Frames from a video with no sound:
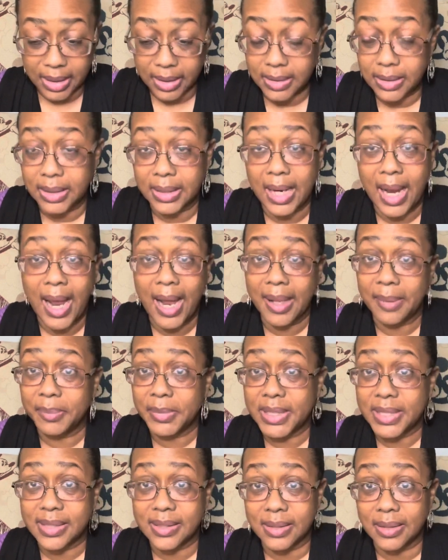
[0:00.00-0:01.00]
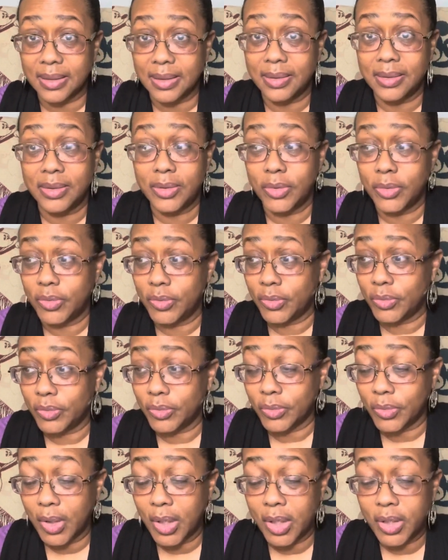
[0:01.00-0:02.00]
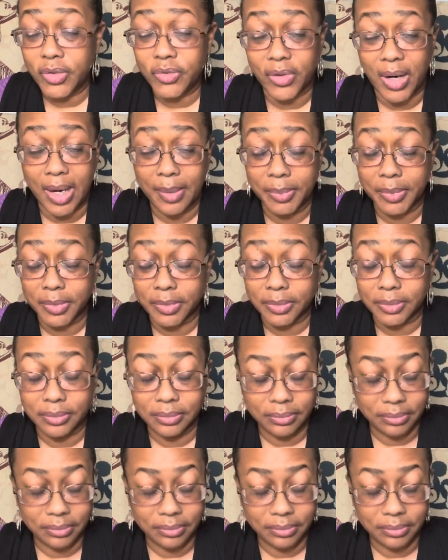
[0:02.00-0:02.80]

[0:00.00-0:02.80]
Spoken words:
then I'm listening to Tribal